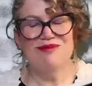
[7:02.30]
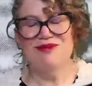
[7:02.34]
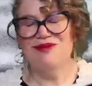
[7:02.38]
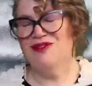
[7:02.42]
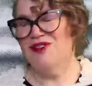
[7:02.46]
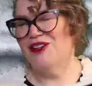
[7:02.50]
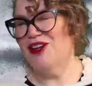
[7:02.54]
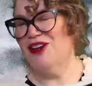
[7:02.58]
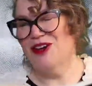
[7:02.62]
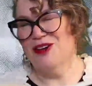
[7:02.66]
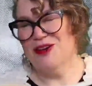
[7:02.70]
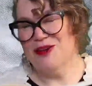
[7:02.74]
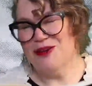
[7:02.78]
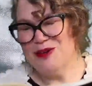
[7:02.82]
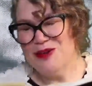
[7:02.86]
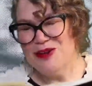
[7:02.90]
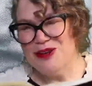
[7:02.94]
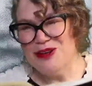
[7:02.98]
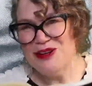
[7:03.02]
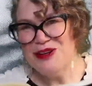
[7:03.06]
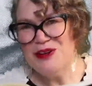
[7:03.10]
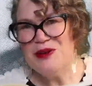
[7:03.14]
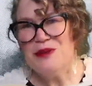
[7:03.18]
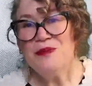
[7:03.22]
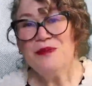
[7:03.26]
"No,
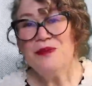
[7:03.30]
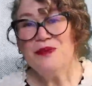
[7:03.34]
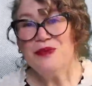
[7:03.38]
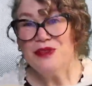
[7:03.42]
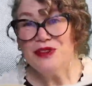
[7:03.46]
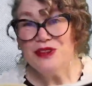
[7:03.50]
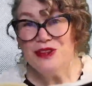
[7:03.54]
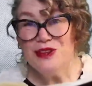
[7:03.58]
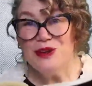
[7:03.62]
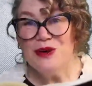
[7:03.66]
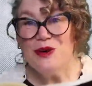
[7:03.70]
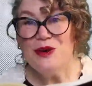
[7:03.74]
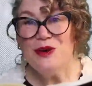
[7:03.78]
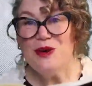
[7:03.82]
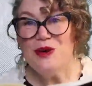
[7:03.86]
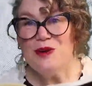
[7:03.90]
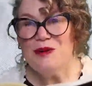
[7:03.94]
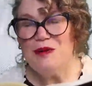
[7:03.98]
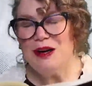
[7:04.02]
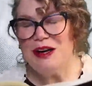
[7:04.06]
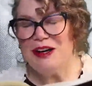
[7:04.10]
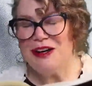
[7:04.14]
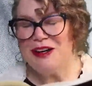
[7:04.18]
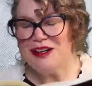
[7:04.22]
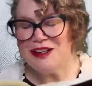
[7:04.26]
your
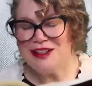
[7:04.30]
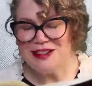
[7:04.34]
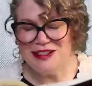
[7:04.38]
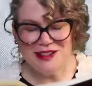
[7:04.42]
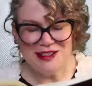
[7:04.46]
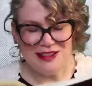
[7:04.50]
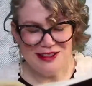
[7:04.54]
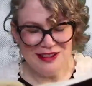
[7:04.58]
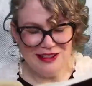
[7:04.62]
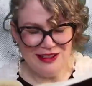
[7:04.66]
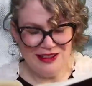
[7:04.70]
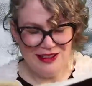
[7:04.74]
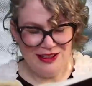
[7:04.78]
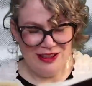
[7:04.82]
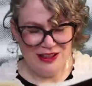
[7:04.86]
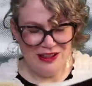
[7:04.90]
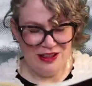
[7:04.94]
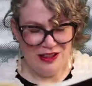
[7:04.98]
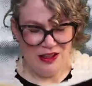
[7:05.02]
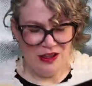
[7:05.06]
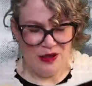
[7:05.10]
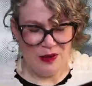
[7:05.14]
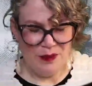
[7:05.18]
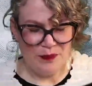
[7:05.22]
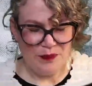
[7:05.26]
past."
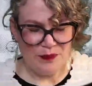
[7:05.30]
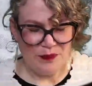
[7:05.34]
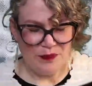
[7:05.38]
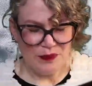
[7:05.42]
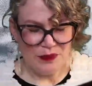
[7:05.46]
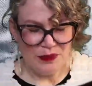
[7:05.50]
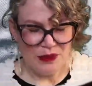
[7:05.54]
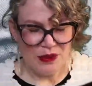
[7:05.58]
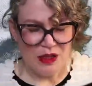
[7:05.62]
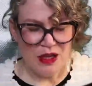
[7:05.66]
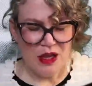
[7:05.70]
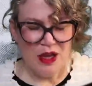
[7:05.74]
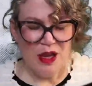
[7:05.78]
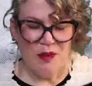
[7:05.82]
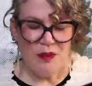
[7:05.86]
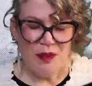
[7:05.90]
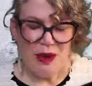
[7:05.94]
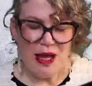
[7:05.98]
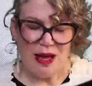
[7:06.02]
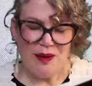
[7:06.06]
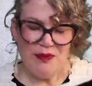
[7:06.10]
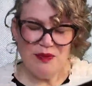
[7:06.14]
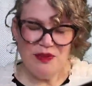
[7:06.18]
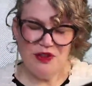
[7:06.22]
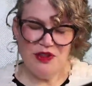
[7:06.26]

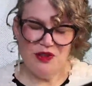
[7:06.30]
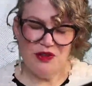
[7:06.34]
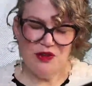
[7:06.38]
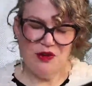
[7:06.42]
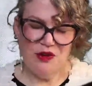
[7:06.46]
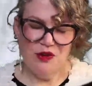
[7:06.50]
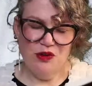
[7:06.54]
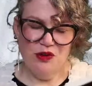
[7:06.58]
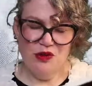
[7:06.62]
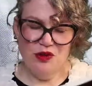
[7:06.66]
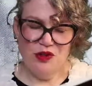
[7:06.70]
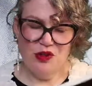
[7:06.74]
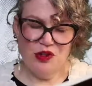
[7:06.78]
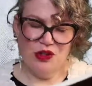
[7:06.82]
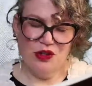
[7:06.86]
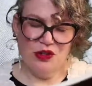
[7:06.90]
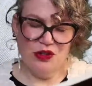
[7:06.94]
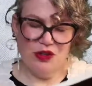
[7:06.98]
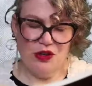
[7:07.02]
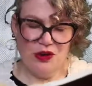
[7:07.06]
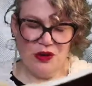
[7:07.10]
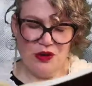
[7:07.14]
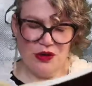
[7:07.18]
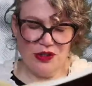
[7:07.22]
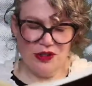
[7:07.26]
Perhaps Scrooge could
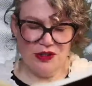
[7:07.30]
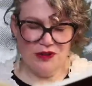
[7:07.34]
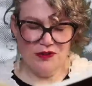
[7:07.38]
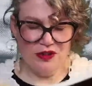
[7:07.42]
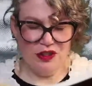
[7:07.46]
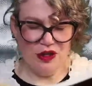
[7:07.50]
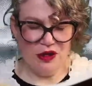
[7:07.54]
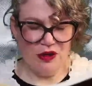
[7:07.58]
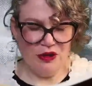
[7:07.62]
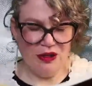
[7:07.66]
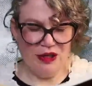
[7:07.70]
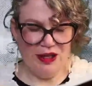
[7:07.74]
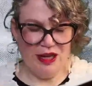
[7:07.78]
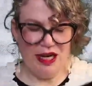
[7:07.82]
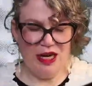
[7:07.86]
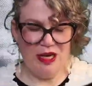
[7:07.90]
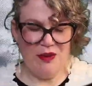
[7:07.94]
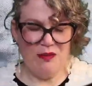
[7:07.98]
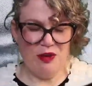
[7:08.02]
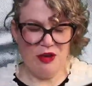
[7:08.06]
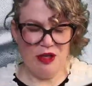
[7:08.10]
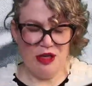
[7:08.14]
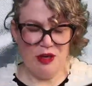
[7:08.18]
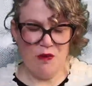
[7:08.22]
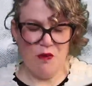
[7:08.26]
not have told
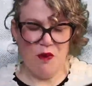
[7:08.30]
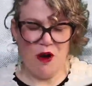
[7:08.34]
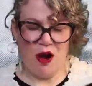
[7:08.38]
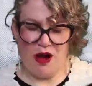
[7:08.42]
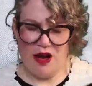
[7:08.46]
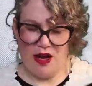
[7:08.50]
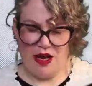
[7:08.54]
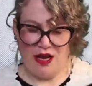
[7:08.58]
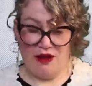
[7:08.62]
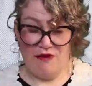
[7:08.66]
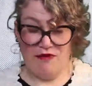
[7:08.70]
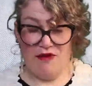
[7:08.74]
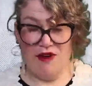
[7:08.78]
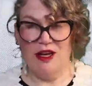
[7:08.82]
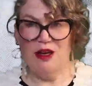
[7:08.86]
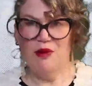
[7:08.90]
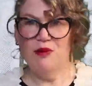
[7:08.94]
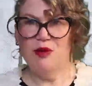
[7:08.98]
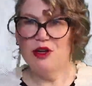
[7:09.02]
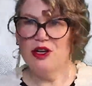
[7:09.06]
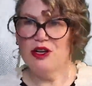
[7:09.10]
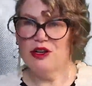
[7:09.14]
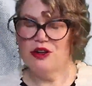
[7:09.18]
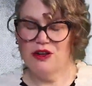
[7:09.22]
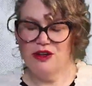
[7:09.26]
anybody why, if
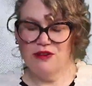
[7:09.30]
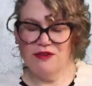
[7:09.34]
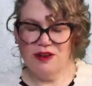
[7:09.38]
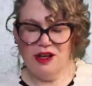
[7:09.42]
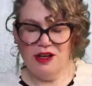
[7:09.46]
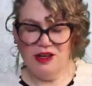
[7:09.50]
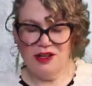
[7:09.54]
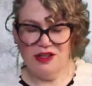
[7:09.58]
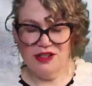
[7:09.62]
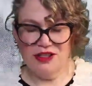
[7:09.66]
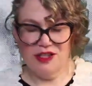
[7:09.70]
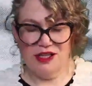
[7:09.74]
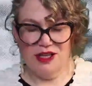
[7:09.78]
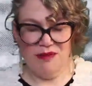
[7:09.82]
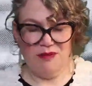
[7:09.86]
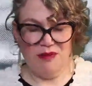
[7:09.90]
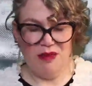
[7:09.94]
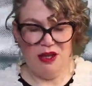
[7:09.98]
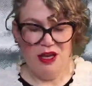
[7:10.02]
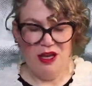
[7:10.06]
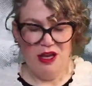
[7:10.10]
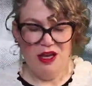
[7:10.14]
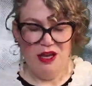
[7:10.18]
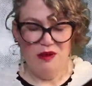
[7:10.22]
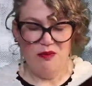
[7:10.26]
anybody could have asked him,
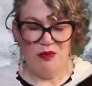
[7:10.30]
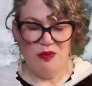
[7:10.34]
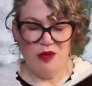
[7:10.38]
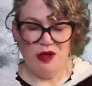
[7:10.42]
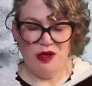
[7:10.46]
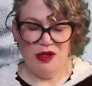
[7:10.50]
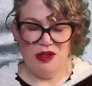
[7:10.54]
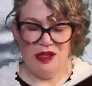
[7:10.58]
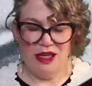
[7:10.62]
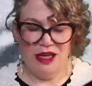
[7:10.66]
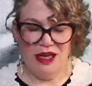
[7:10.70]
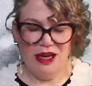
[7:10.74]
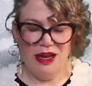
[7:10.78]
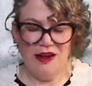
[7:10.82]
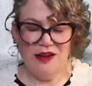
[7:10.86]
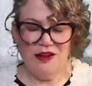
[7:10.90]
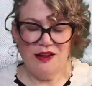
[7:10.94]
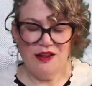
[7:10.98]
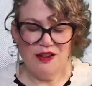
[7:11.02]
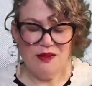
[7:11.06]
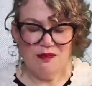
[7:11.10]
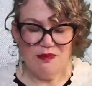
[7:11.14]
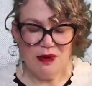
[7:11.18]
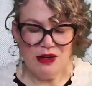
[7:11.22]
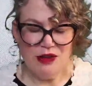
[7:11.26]
but he had a
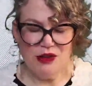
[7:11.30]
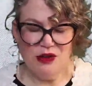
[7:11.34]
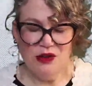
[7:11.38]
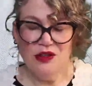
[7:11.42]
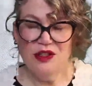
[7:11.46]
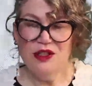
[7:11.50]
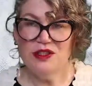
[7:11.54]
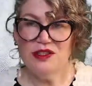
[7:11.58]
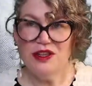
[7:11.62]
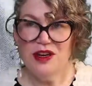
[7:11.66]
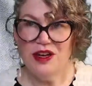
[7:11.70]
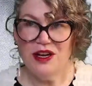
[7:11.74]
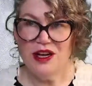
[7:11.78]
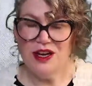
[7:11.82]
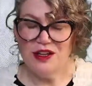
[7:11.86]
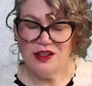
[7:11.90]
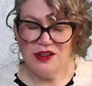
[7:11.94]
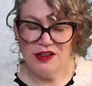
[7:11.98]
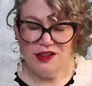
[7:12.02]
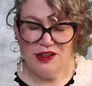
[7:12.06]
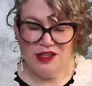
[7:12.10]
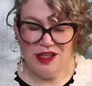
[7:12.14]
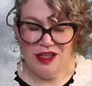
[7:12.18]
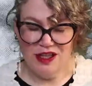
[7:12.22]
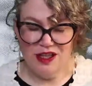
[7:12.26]
special desire to
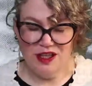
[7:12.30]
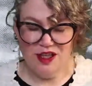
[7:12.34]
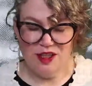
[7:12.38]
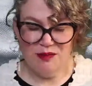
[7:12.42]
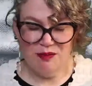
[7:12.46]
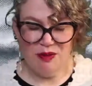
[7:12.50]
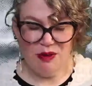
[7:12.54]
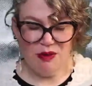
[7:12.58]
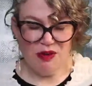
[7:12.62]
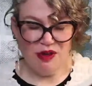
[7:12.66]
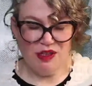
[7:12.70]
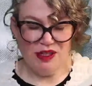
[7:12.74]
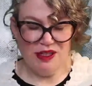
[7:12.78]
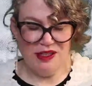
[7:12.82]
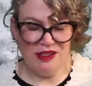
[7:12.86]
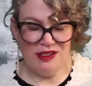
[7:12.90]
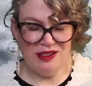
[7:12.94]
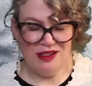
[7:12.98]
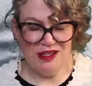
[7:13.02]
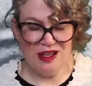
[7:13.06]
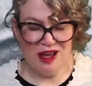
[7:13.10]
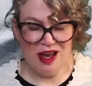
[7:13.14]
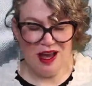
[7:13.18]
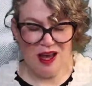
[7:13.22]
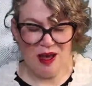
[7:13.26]
see the spirit in his
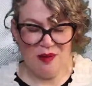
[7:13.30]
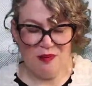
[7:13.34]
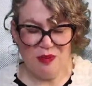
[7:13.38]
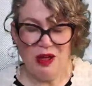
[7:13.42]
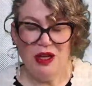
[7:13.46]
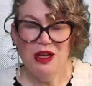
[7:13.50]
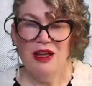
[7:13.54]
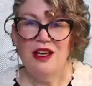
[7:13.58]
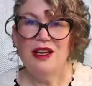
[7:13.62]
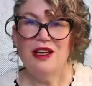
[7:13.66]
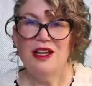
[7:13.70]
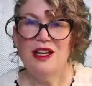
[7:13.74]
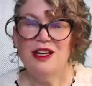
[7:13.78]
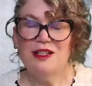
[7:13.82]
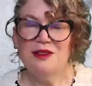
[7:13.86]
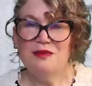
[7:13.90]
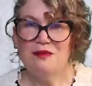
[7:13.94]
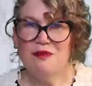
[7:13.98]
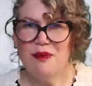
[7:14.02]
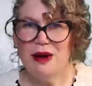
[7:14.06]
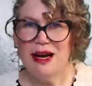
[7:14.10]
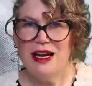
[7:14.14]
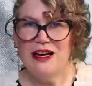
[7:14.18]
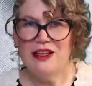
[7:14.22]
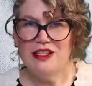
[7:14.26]
cap, and
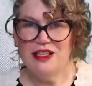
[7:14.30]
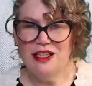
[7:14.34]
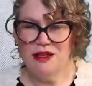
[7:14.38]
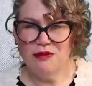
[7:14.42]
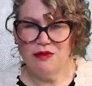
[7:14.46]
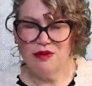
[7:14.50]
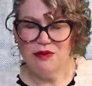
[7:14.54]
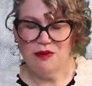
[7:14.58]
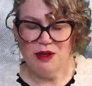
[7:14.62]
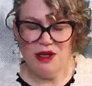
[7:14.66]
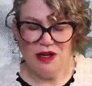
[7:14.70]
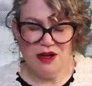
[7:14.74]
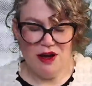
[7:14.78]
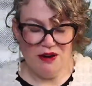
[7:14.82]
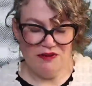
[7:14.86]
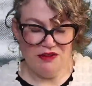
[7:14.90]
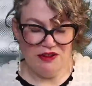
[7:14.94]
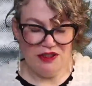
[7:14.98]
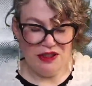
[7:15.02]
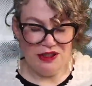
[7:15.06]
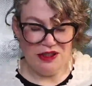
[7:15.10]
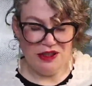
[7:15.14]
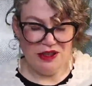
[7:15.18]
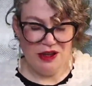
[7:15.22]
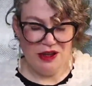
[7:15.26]
begged him to be covered.